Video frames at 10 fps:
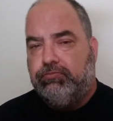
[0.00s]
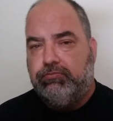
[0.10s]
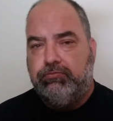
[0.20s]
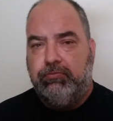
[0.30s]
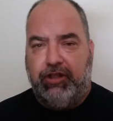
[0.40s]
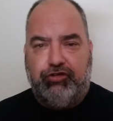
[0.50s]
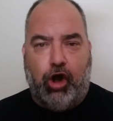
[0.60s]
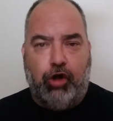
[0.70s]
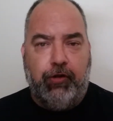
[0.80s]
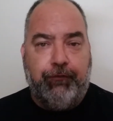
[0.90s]
It's called
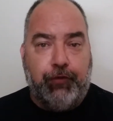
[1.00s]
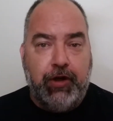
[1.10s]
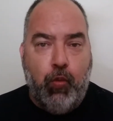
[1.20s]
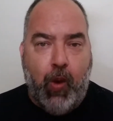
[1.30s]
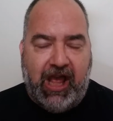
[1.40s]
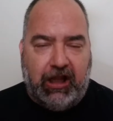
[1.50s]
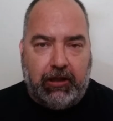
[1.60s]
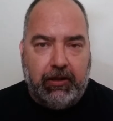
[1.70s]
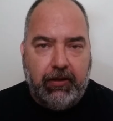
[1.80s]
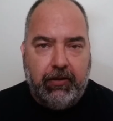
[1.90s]
a free will,
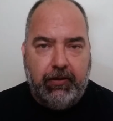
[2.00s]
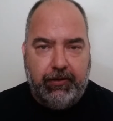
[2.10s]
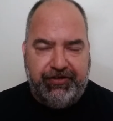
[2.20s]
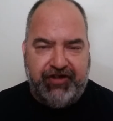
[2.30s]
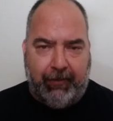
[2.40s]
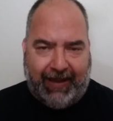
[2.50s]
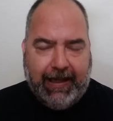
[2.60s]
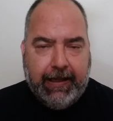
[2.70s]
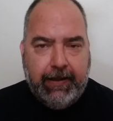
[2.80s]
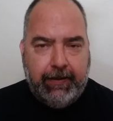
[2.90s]
dummy.
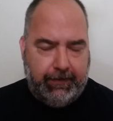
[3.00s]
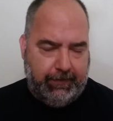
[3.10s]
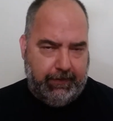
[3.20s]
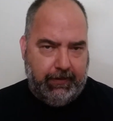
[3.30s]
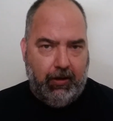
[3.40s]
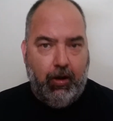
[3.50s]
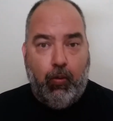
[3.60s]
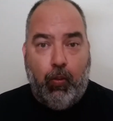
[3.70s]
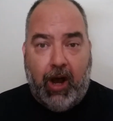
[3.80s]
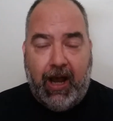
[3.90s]

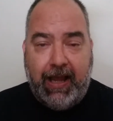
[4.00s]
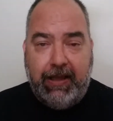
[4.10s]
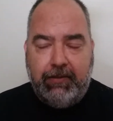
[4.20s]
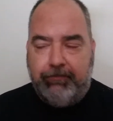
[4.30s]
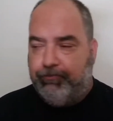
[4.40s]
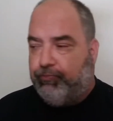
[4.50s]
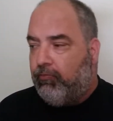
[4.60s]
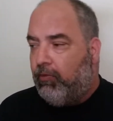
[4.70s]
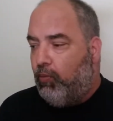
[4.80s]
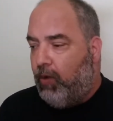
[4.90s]
Why?
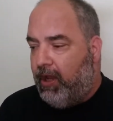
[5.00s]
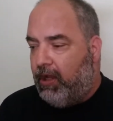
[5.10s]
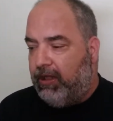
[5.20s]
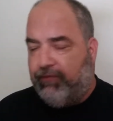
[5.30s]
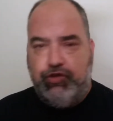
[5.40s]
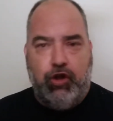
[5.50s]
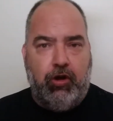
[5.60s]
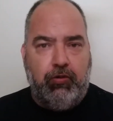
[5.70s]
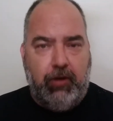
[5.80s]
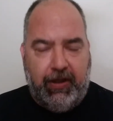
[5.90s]
Well, if
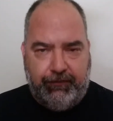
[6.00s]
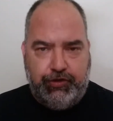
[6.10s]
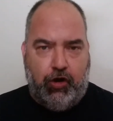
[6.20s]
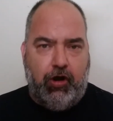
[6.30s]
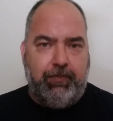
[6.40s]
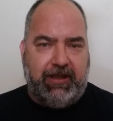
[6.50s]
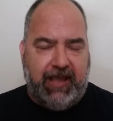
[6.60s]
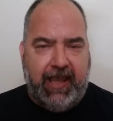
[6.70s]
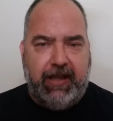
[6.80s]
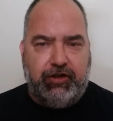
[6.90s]
John
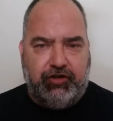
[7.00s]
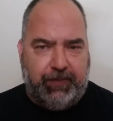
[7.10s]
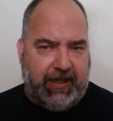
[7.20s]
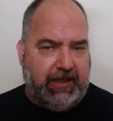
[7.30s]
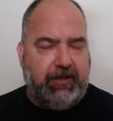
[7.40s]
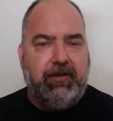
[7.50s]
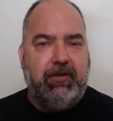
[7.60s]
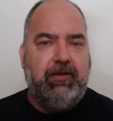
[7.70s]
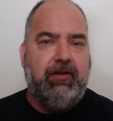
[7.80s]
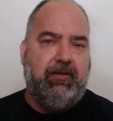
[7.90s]
McCain could speak
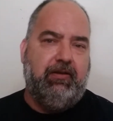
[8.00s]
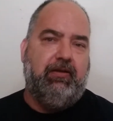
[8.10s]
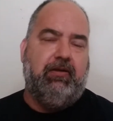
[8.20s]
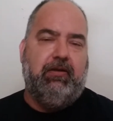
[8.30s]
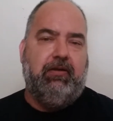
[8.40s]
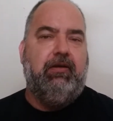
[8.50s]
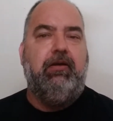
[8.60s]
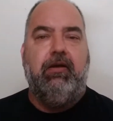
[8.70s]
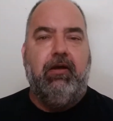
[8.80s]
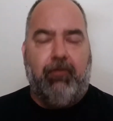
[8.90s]

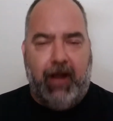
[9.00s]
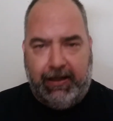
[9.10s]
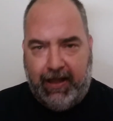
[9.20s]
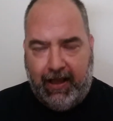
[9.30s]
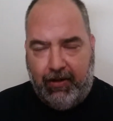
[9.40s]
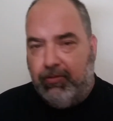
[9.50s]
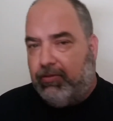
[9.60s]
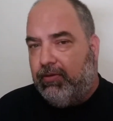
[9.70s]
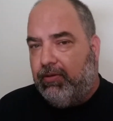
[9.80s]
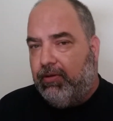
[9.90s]
right now,
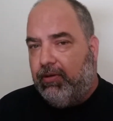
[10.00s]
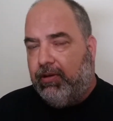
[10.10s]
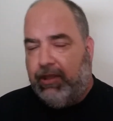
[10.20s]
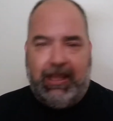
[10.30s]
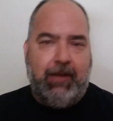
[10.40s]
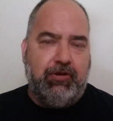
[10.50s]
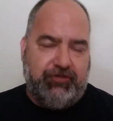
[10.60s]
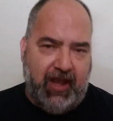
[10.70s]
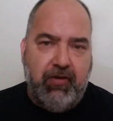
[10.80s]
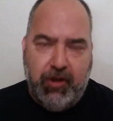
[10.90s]
he would
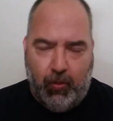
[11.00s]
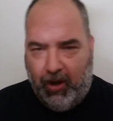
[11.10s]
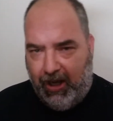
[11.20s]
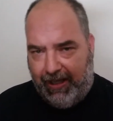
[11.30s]
tell you why.